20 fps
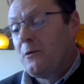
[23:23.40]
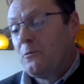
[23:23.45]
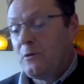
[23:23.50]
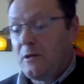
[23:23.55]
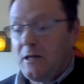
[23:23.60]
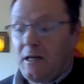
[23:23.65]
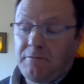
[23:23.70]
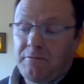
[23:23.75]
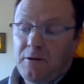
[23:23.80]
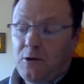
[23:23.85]

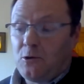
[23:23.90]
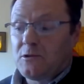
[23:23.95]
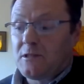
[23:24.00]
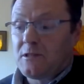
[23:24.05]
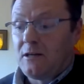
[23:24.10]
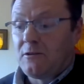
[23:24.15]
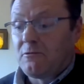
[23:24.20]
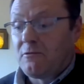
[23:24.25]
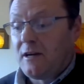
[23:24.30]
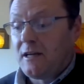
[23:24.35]
we have closed
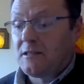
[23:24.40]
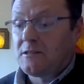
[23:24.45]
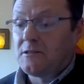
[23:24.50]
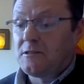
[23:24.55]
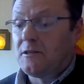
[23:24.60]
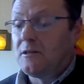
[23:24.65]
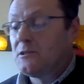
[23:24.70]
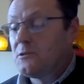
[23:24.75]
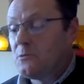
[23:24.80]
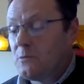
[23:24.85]
down
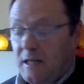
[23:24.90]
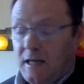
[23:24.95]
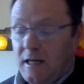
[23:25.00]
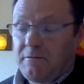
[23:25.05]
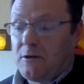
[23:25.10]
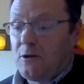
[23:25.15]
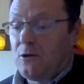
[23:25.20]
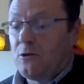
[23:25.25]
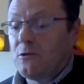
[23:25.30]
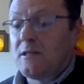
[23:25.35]
restaurants, we
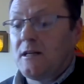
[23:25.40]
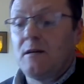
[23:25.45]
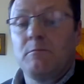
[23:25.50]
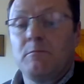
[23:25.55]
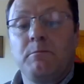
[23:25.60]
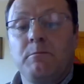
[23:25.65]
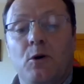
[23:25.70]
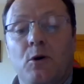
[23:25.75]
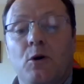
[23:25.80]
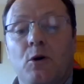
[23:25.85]
have closed
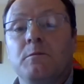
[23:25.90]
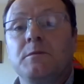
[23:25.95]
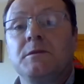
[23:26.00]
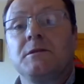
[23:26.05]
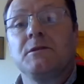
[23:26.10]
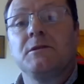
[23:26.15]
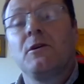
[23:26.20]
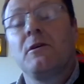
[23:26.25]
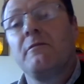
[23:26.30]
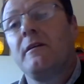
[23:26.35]
down
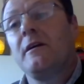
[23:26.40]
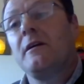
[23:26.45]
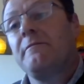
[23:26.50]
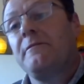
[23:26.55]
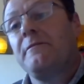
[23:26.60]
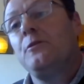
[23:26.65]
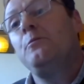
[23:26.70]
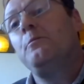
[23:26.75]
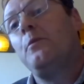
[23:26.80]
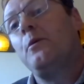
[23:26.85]
pubs, so there are very
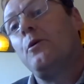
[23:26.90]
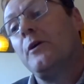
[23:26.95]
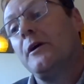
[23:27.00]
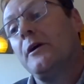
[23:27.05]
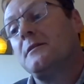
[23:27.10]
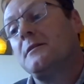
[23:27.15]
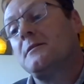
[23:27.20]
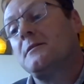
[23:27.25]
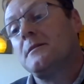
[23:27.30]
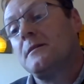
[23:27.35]
few
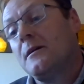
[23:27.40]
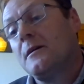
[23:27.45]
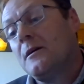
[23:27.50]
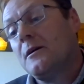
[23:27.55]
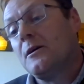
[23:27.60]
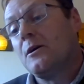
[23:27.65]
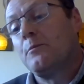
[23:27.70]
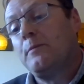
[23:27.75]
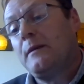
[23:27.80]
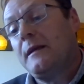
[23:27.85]
points
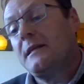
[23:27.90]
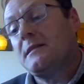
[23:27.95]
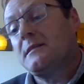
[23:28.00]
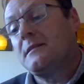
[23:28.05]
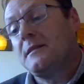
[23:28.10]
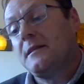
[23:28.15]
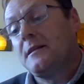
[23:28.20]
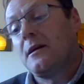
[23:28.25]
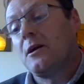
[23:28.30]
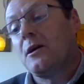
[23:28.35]
or
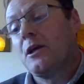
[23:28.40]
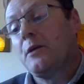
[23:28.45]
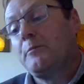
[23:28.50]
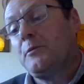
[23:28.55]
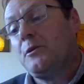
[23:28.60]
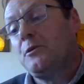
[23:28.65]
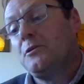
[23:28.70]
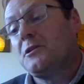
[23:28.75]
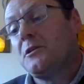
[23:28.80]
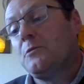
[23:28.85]
places in our
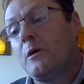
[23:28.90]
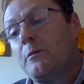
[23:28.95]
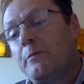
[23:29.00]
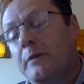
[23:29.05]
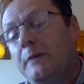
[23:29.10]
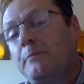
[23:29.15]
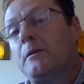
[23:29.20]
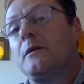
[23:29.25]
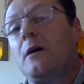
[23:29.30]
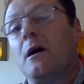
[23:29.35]
community where
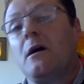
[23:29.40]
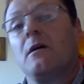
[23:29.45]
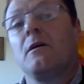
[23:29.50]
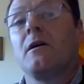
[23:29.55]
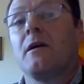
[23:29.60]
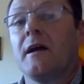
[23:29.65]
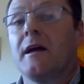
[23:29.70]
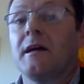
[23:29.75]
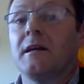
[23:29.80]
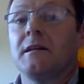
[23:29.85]
people
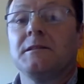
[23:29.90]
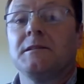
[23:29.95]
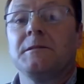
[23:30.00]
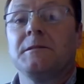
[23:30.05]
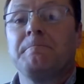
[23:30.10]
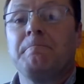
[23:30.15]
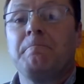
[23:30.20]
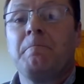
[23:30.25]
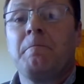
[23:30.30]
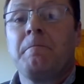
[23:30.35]
congregate.
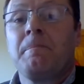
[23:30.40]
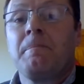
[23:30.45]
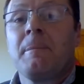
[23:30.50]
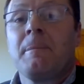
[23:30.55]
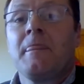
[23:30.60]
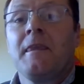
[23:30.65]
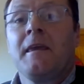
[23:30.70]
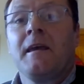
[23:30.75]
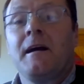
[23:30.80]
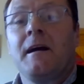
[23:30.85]

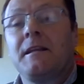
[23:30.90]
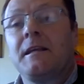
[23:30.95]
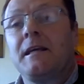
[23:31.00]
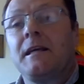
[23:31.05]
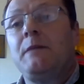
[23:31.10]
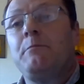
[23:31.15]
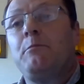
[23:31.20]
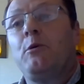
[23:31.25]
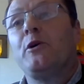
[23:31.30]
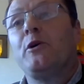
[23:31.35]
And the
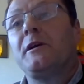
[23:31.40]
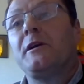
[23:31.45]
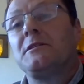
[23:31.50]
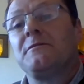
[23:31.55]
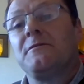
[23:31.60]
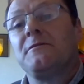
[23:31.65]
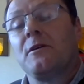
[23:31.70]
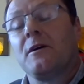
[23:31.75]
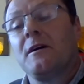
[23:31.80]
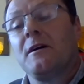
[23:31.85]
key
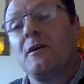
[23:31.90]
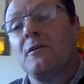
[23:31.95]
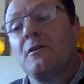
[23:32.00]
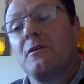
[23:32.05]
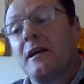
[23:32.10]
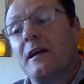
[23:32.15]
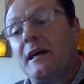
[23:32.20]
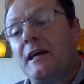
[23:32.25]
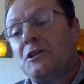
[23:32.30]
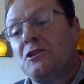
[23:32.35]
points for
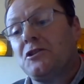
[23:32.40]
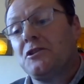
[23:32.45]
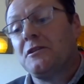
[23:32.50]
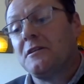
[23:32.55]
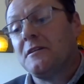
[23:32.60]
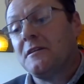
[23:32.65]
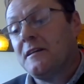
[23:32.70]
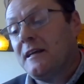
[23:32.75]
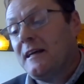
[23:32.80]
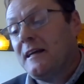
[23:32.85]

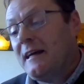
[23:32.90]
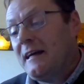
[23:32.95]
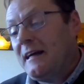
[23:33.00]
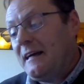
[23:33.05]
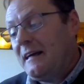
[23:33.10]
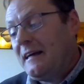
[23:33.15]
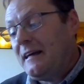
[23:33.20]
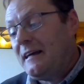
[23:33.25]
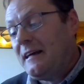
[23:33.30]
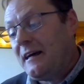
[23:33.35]
congregation
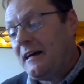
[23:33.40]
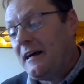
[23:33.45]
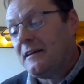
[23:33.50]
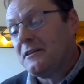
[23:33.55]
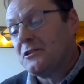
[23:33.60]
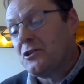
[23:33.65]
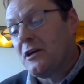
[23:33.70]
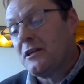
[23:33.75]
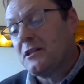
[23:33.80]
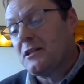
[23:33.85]

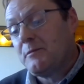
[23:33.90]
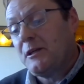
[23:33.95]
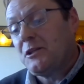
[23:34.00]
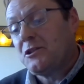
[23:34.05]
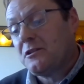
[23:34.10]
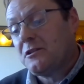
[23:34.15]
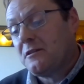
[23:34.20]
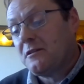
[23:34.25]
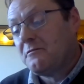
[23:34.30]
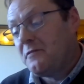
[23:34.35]
and
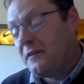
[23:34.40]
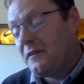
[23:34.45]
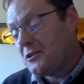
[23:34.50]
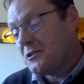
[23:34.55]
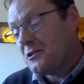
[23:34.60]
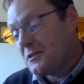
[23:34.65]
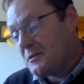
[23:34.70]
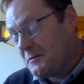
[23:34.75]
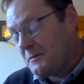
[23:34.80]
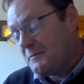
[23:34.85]
transmission,
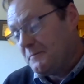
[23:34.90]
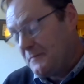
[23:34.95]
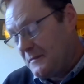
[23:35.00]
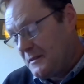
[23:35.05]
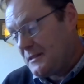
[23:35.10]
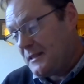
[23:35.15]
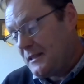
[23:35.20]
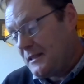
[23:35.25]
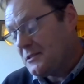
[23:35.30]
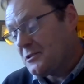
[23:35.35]
infectious
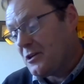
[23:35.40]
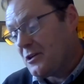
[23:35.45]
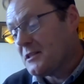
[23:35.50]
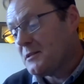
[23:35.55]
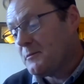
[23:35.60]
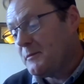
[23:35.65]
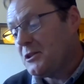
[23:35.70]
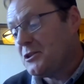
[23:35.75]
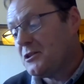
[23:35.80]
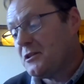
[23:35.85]
disease
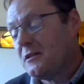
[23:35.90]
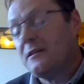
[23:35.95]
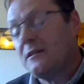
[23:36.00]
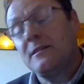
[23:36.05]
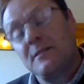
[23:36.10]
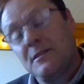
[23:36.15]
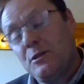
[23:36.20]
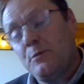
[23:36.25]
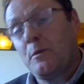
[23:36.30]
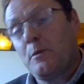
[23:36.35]
transmission,
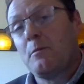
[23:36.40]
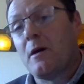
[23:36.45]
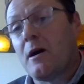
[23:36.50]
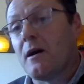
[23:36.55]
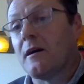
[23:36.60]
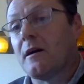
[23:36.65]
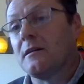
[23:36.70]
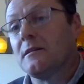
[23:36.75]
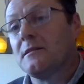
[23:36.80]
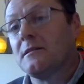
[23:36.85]
is
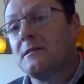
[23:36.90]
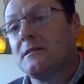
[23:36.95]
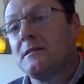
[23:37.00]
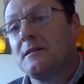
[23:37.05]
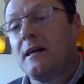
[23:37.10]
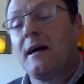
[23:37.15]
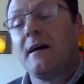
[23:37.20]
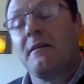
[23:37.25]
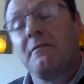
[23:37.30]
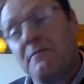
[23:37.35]
supermarkets
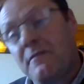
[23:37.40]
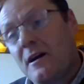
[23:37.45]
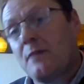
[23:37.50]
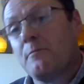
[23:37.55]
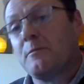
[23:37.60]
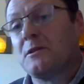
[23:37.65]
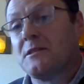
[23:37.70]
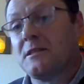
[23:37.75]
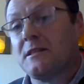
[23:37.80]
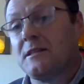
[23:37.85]
and
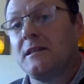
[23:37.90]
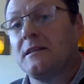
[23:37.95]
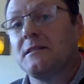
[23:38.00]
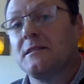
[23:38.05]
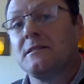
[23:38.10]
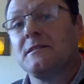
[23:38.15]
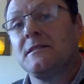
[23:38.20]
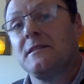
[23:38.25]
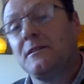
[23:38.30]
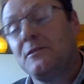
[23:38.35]

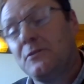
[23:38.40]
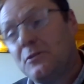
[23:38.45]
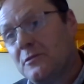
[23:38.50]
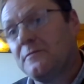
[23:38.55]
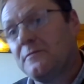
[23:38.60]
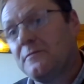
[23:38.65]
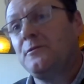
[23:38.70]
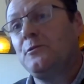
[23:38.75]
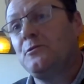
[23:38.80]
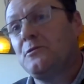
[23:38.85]
pharmacies and
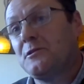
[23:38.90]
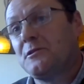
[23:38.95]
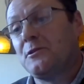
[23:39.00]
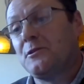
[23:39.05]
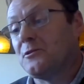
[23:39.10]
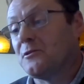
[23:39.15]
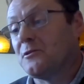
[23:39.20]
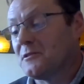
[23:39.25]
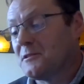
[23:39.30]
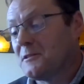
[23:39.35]
other food
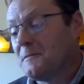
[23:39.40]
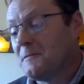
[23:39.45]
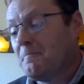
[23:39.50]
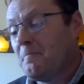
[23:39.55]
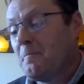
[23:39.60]
stores.